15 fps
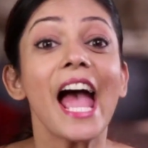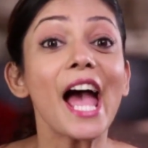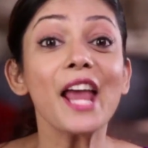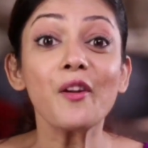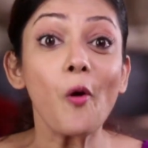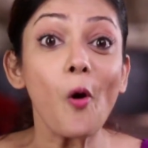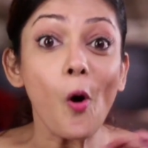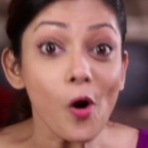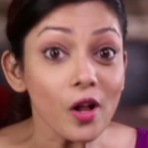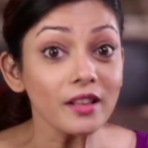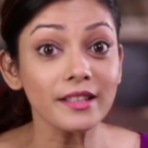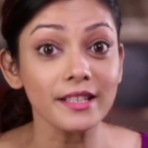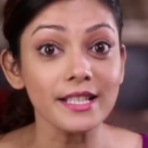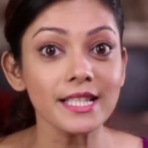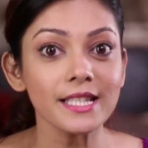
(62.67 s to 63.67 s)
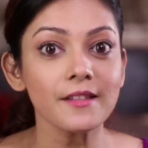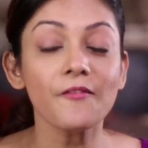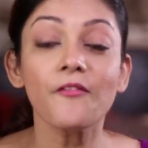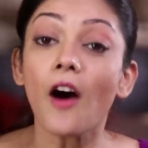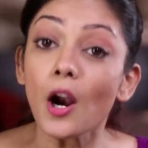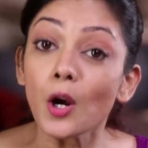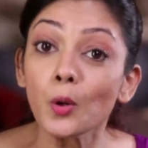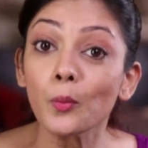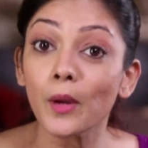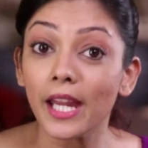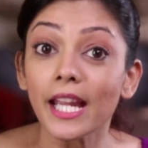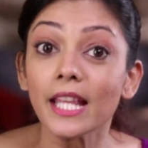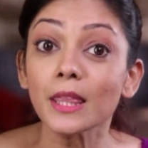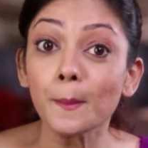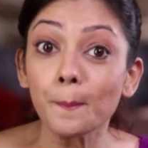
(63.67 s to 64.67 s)
And all this far
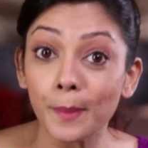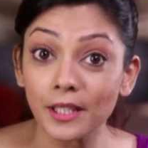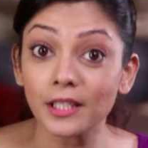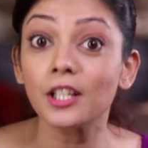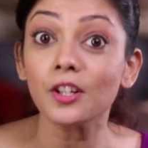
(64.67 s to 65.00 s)
away in the pit